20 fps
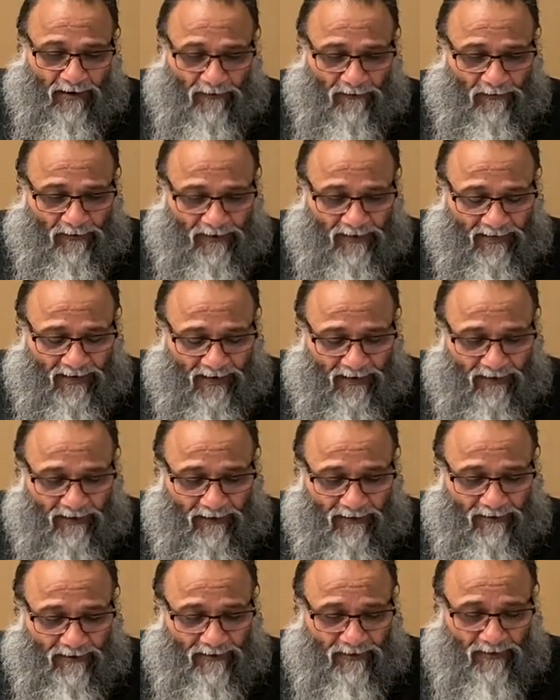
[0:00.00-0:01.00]

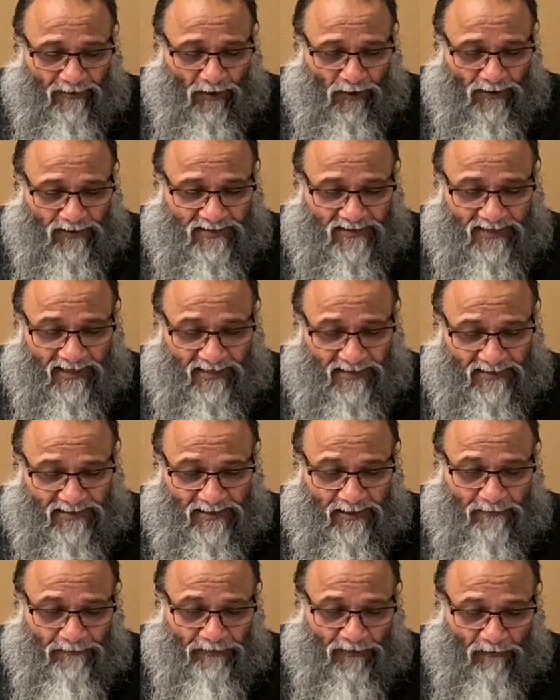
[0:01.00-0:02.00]
Lord says,
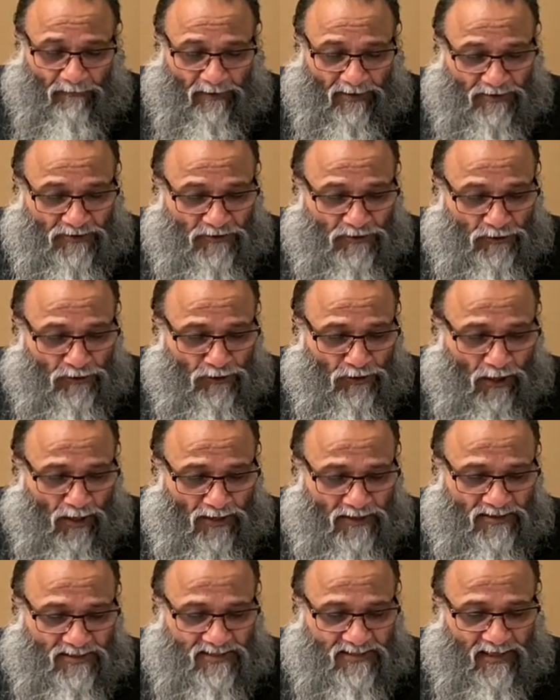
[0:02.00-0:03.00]
one should
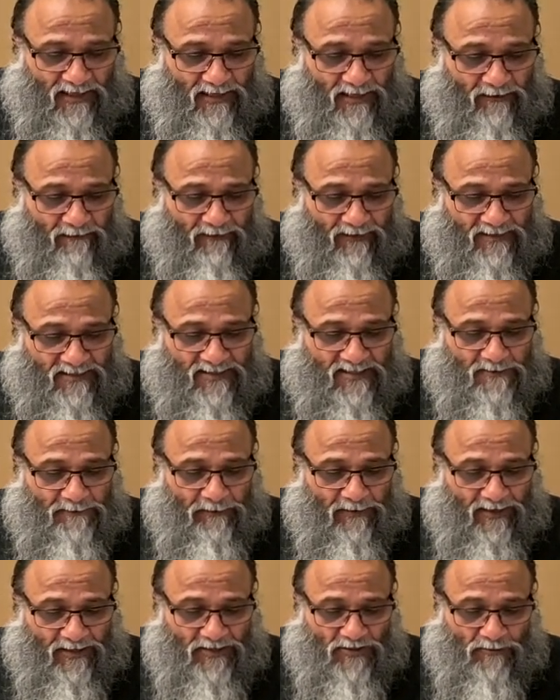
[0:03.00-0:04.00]
not sully one's
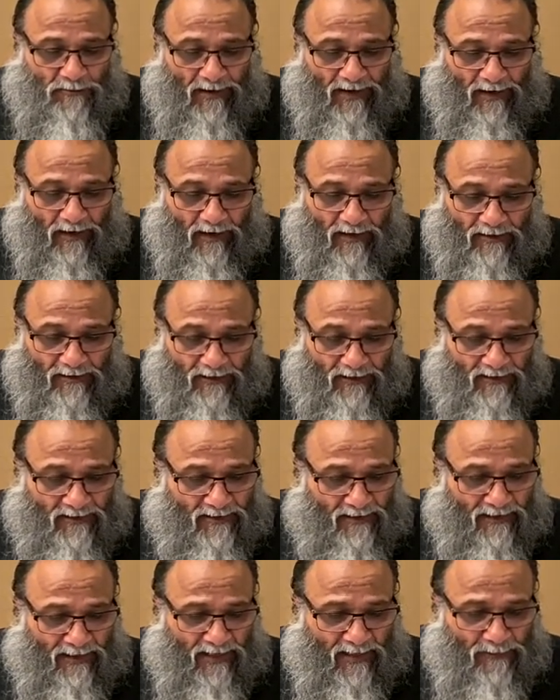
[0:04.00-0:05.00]
speech by uttering
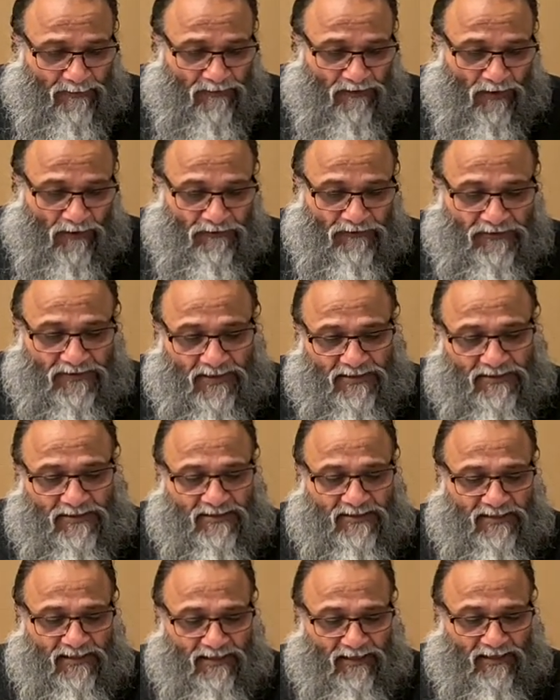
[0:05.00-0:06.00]
the names of such
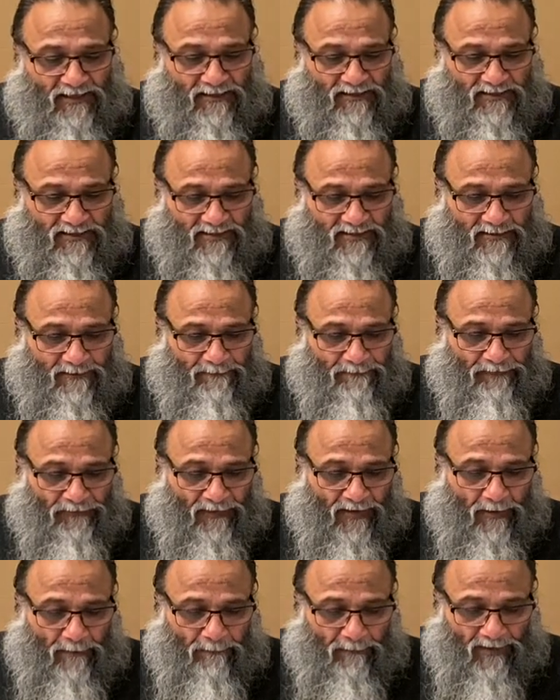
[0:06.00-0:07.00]
sinners,
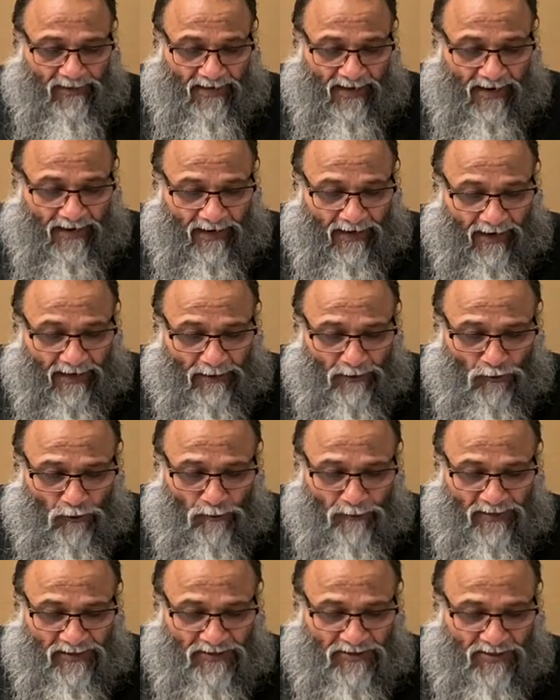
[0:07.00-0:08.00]
but I had to
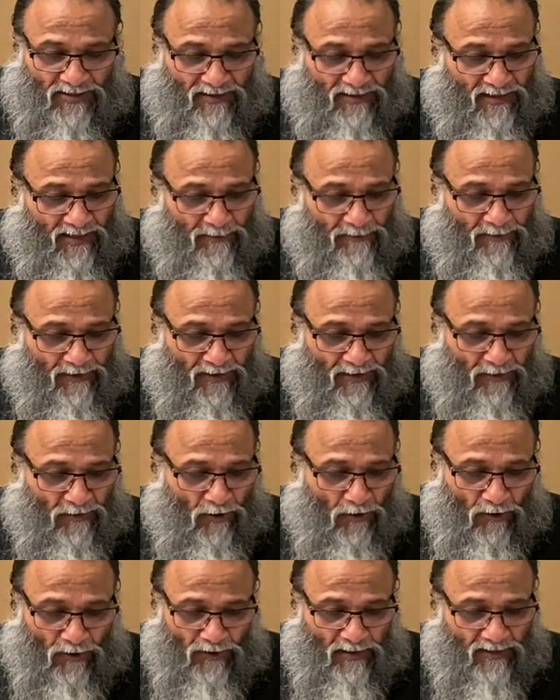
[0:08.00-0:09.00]
mention them in
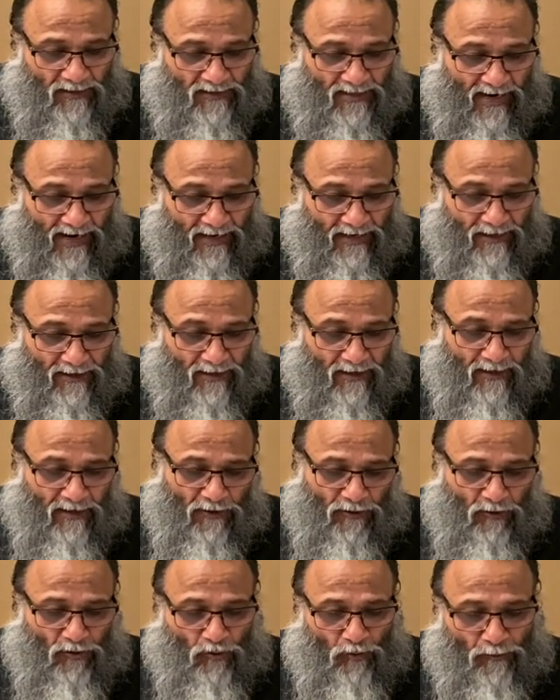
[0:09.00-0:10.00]
order that
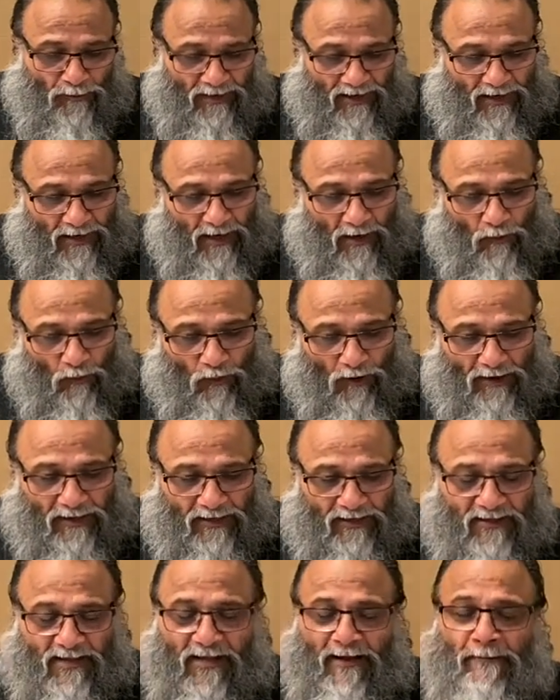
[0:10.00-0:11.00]
you may
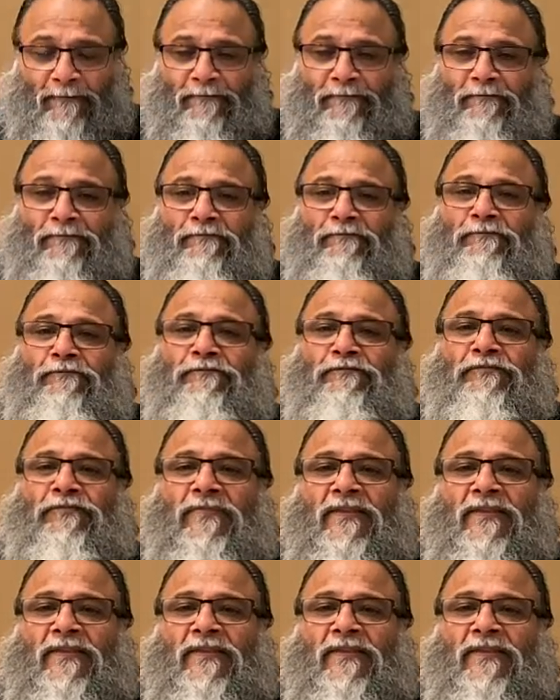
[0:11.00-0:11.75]
avoid them.